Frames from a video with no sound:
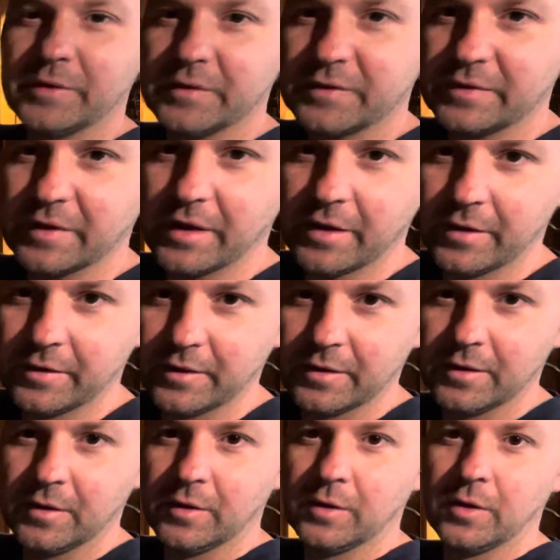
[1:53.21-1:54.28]
the cell
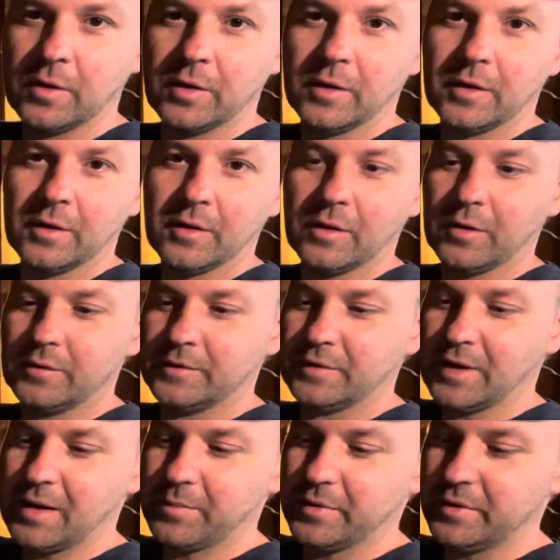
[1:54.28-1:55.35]
on
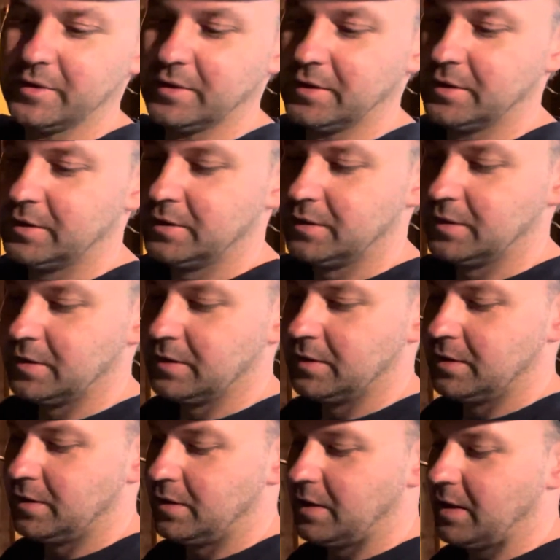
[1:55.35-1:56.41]
top of the
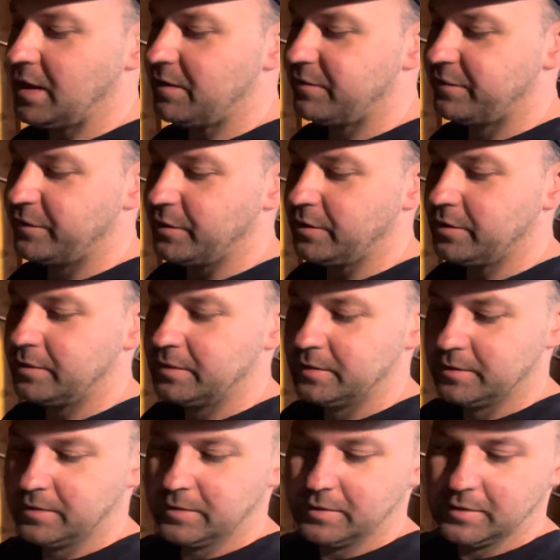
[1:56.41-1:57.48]
half full
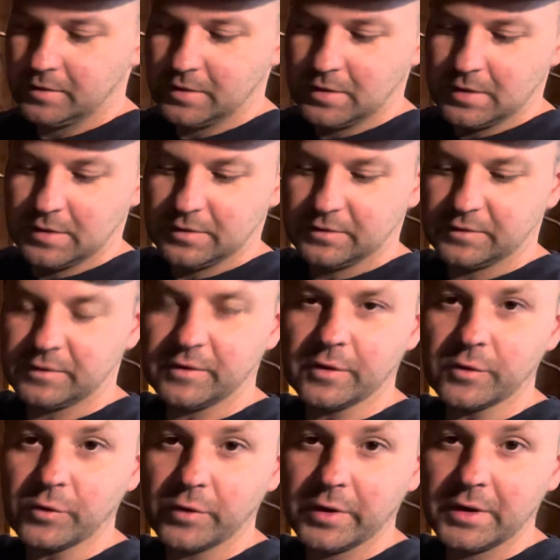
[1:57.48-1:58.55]
the
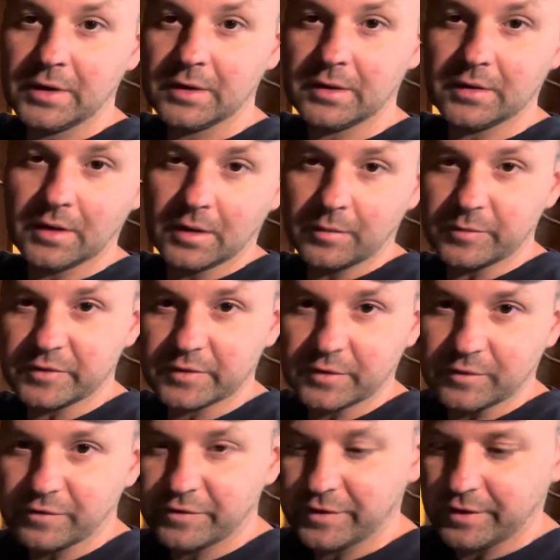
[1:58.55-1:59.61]
green, and then I'm just
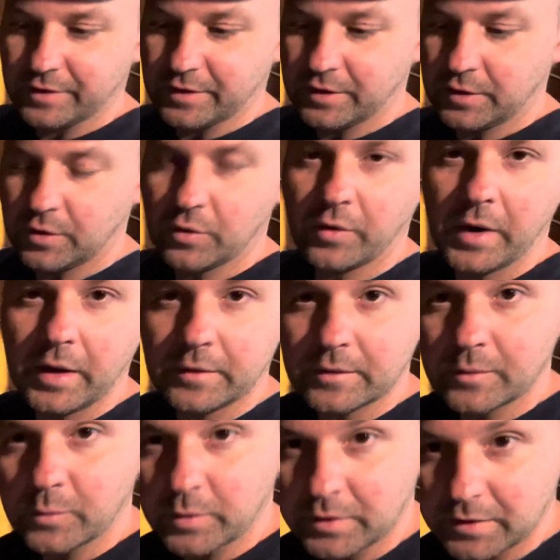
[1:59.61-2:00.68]
gonna fill in around
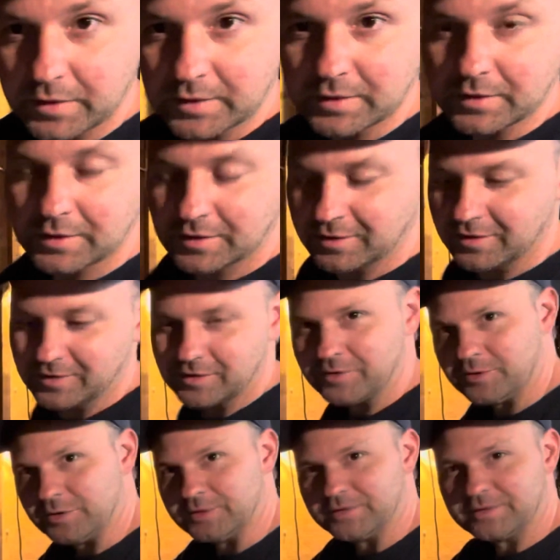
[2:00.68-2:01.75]
it with the
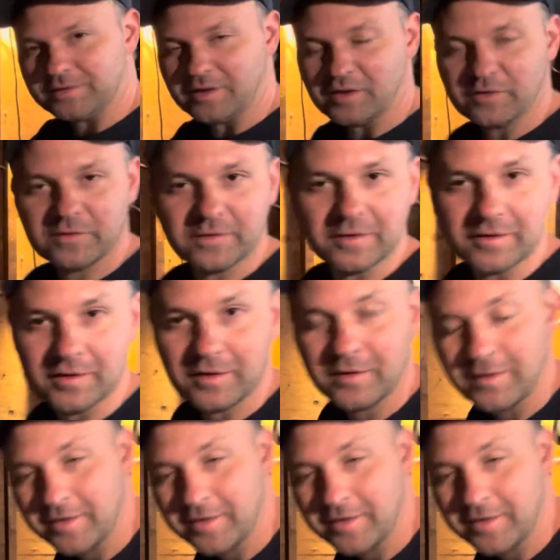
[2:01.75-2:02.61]
good stuff, the